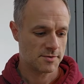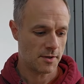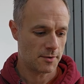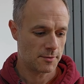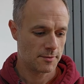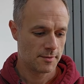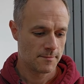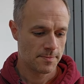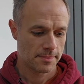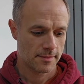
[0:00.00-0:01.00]
so
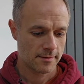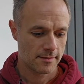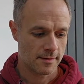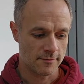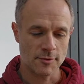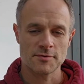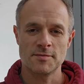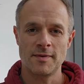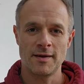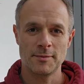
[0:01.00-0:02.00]
I've got
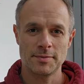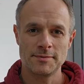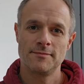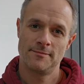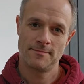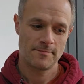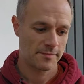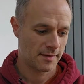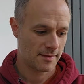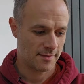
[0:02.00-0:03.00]
some help.
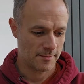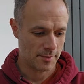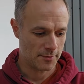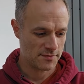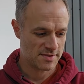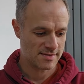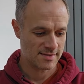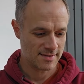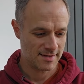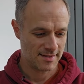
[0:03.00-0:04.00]
They're both
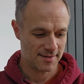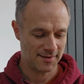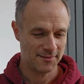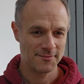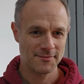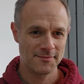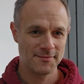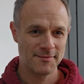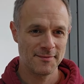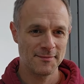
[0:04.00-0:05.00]
sitting here
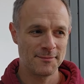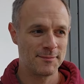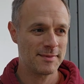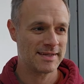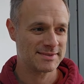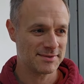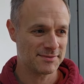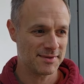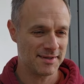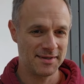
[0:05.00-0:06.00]

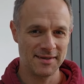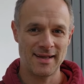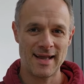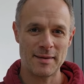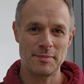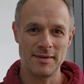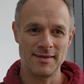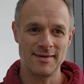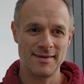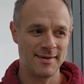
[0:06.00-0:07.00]
massively
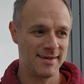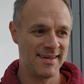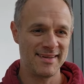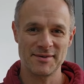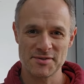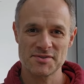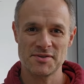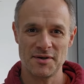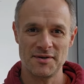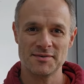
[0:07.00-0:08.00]
happy and eager to
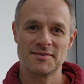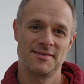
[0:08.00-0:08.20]
start.